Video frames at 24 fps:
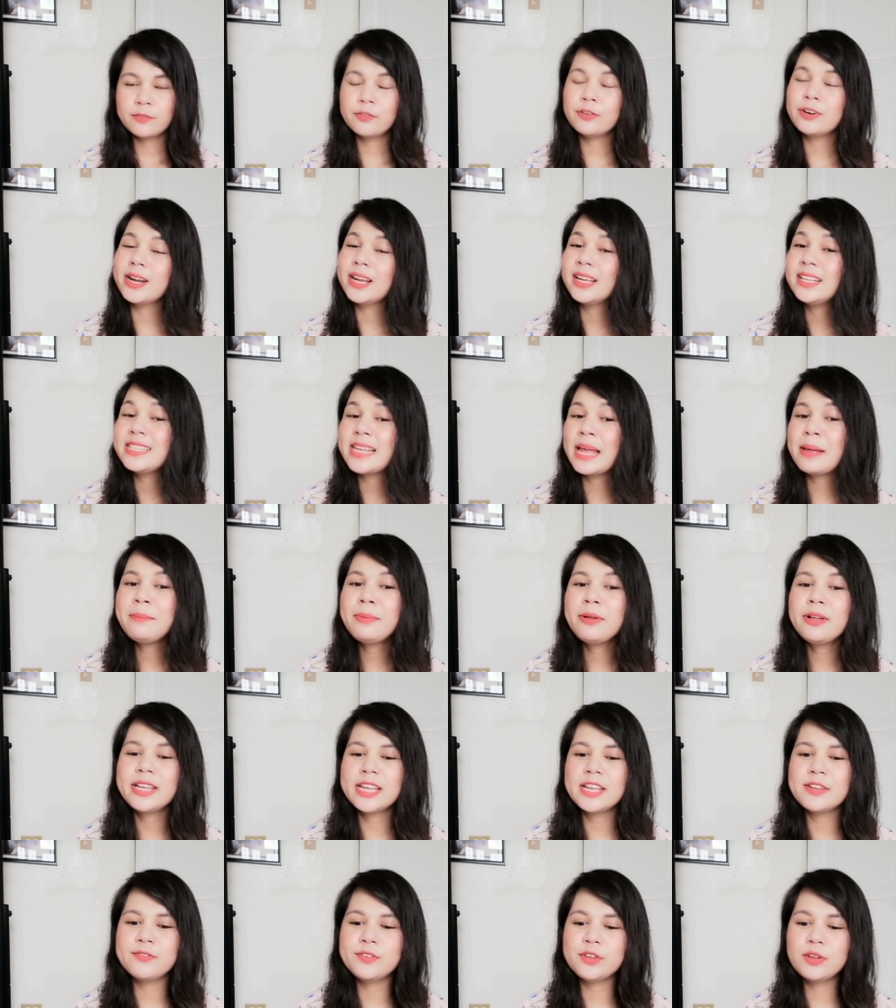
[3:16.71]
For example,
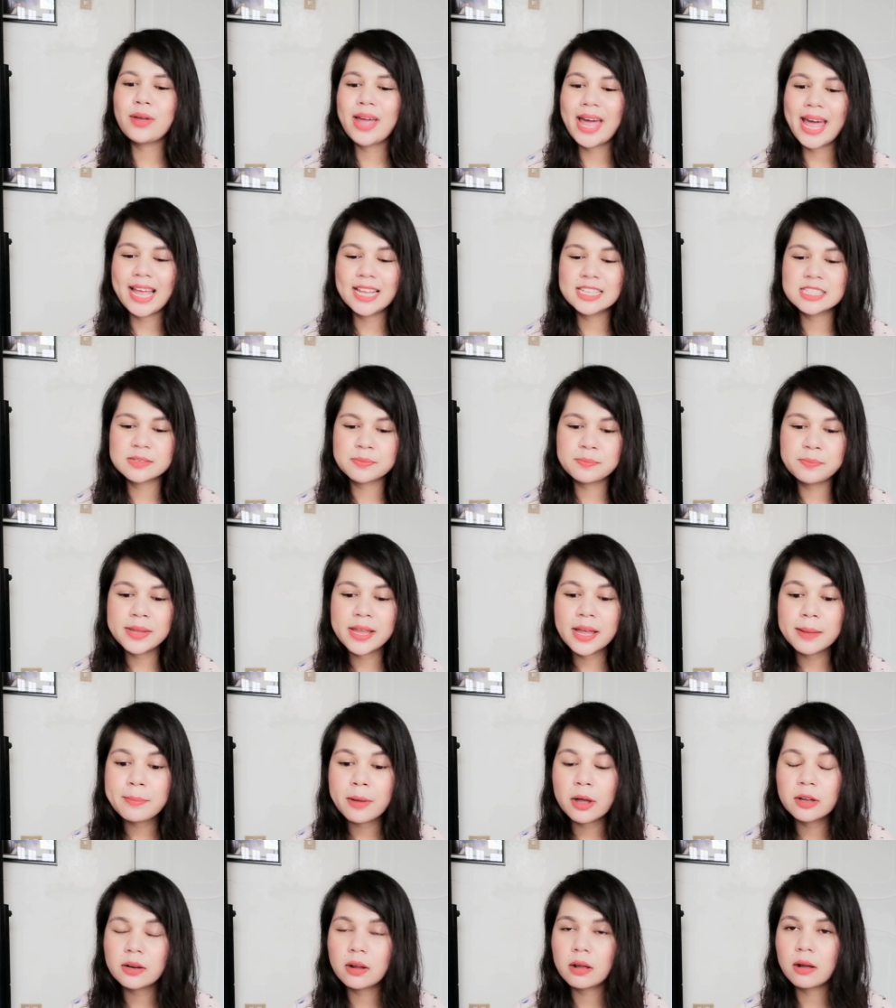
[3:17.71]
if you ask me
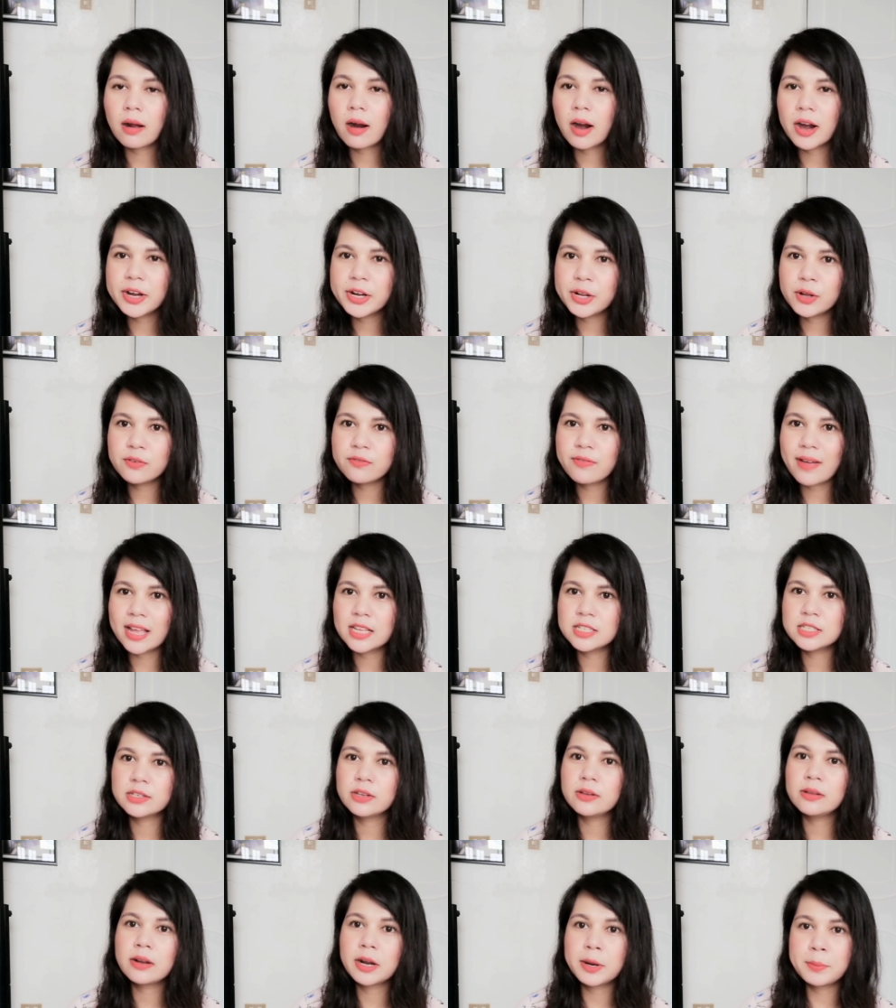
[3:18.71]
about a
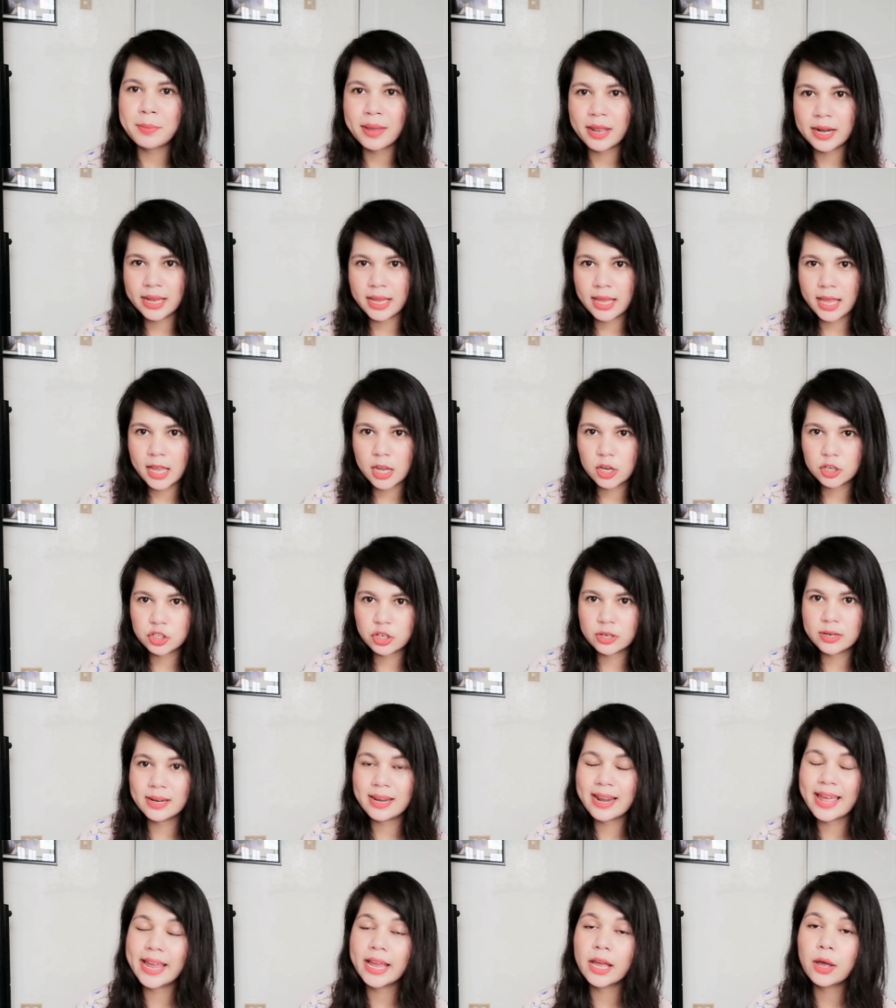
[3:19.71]
cardiovascular
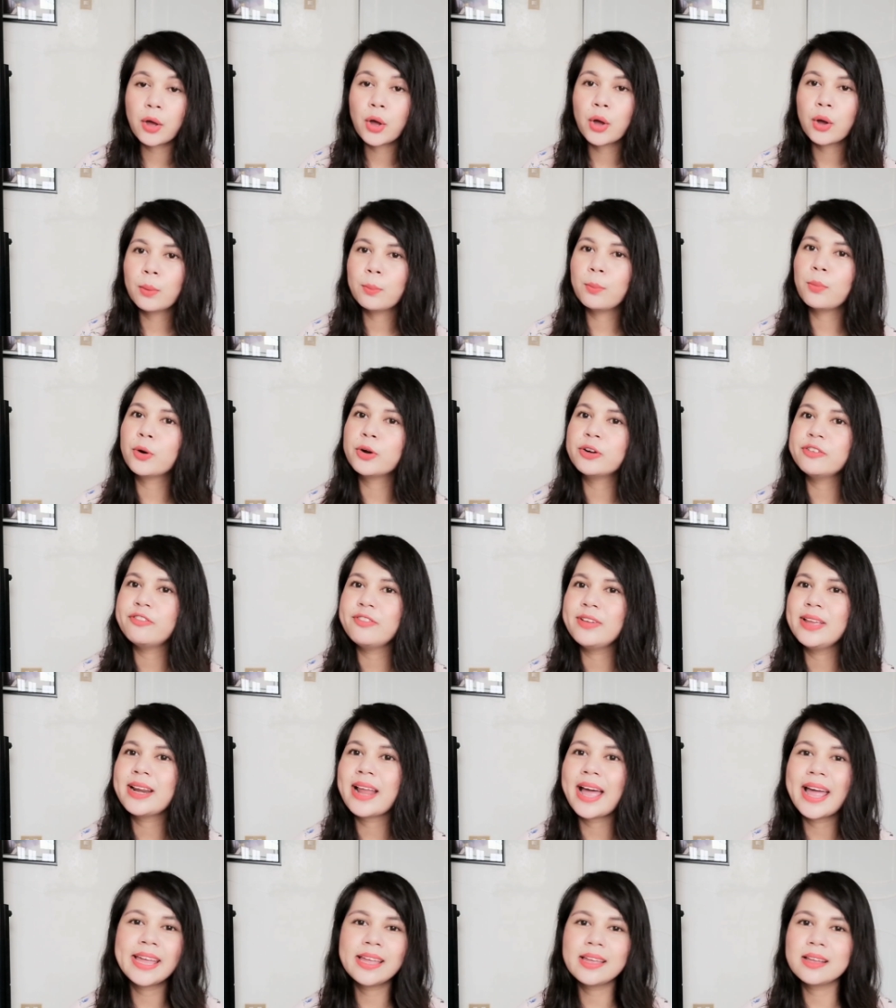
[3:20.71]
medication like
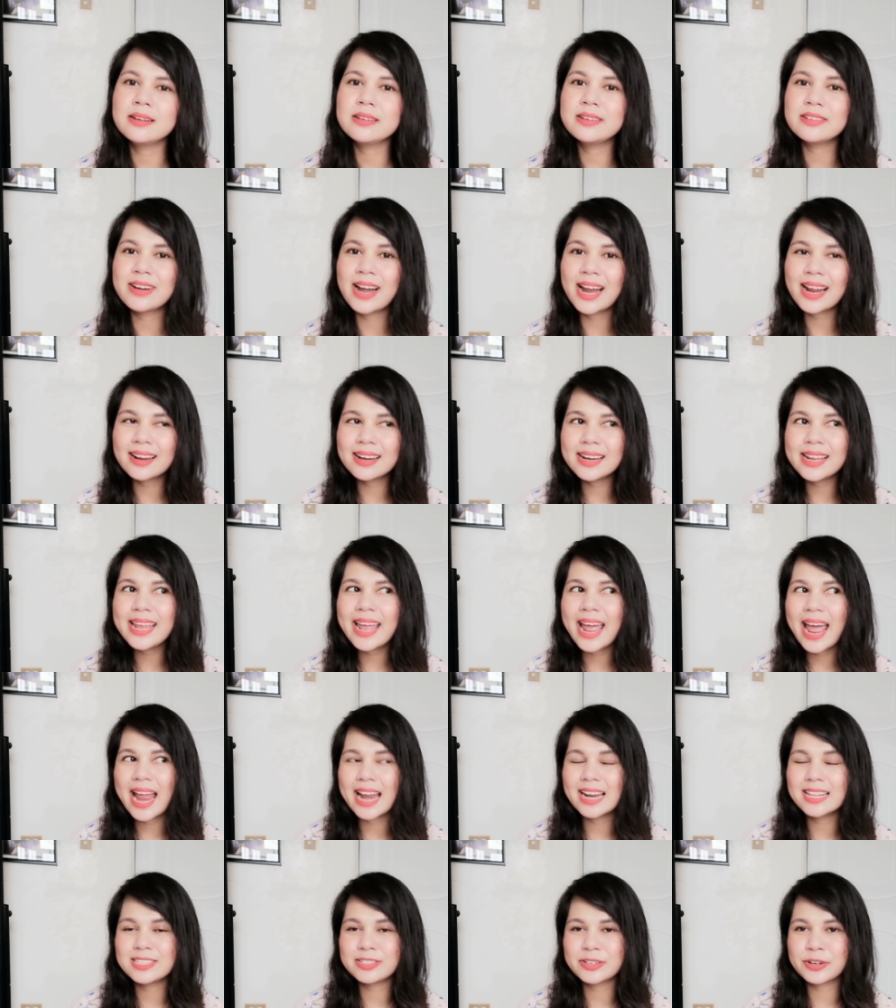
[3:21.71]
morphine, I can directly
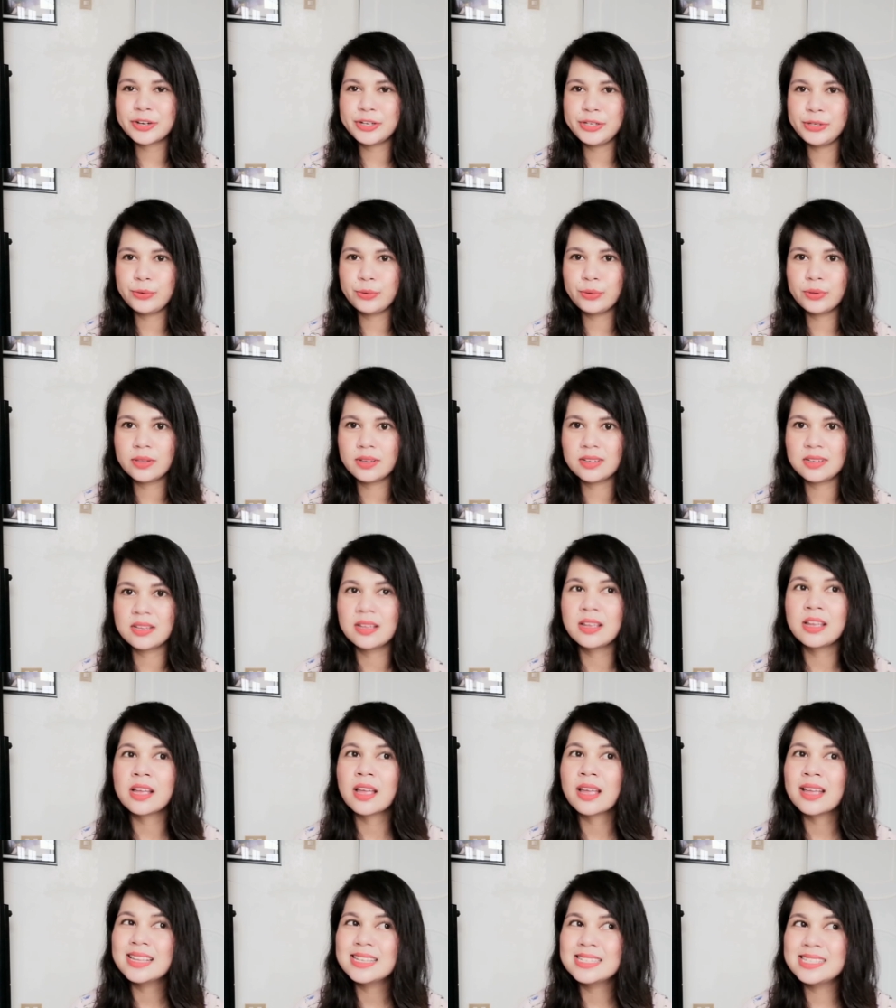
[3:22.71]
answer you the
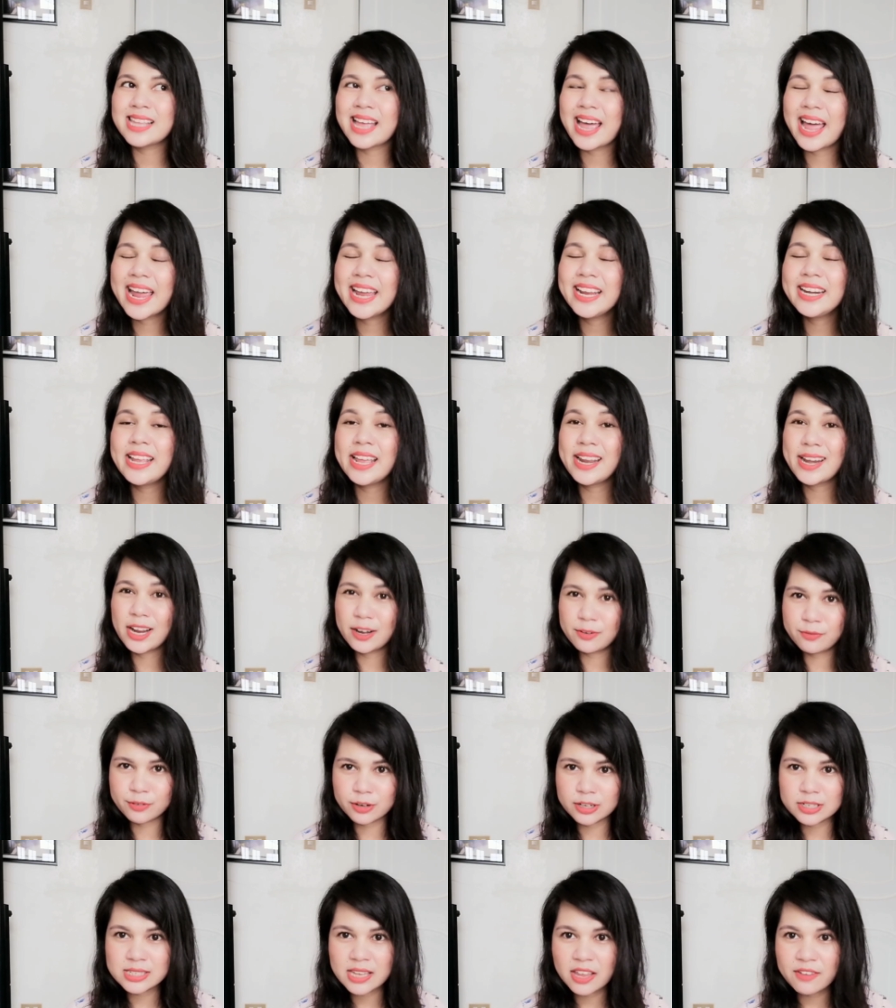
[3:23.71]
side and
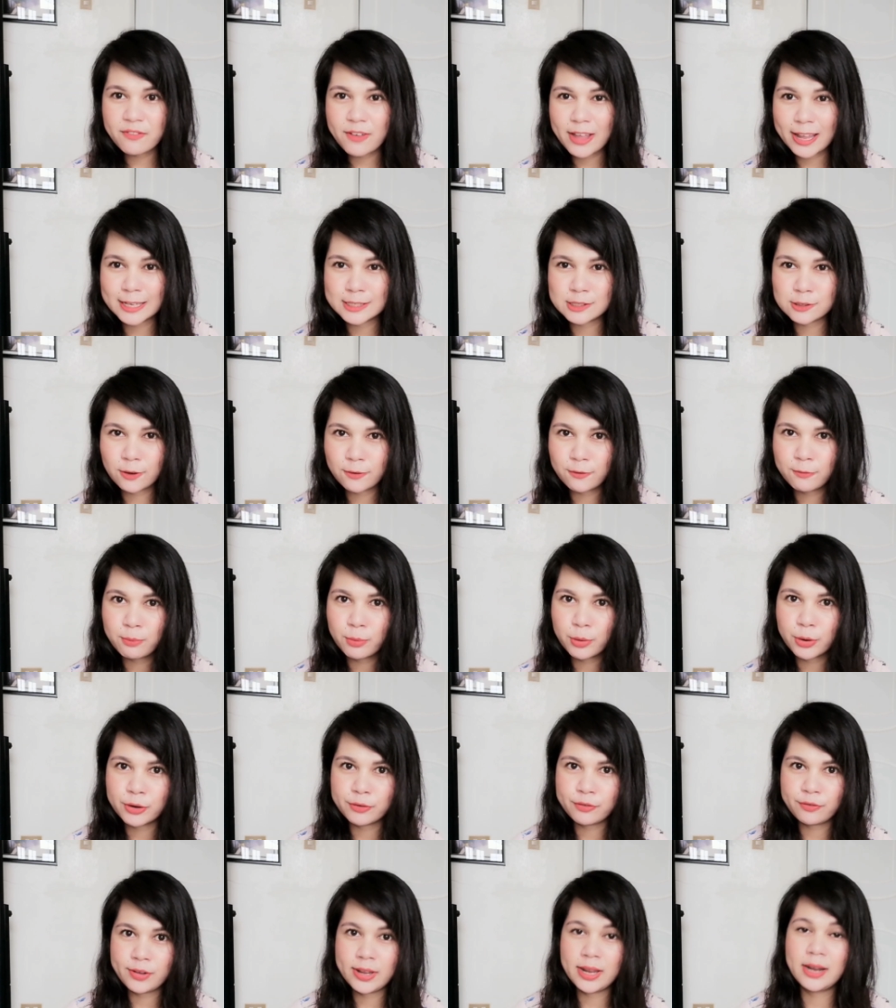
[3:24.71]
adverse effects of
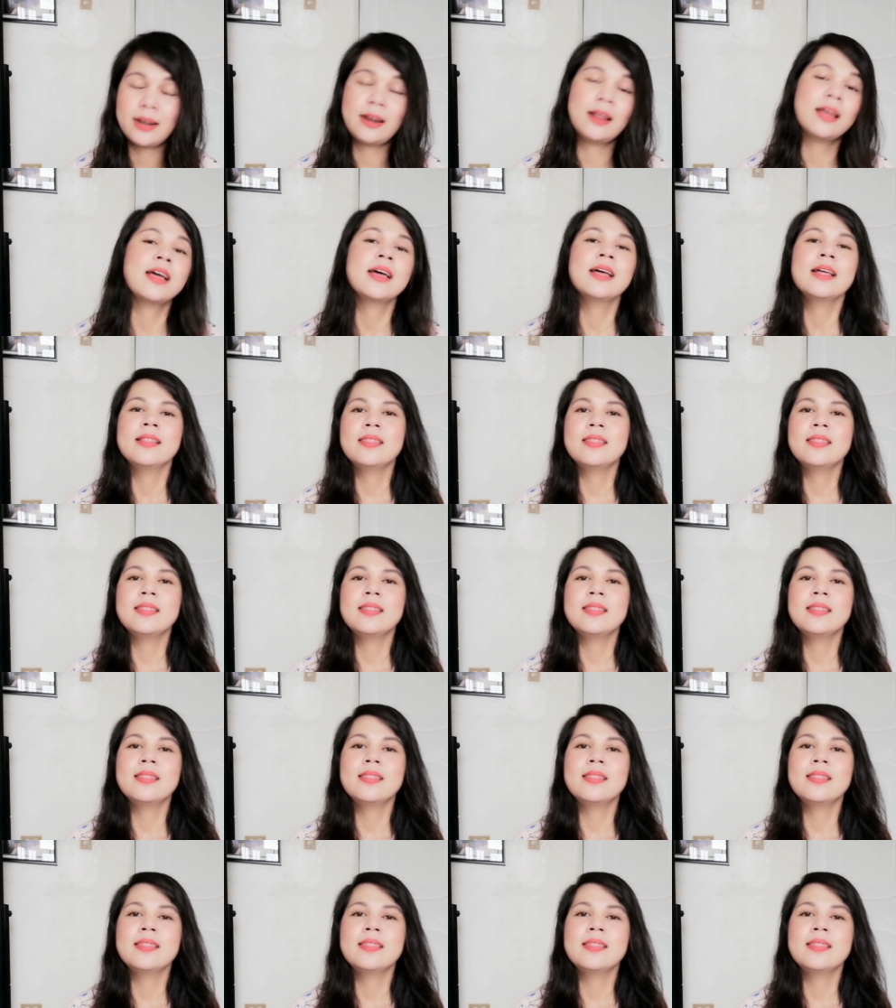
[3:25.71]
morphine.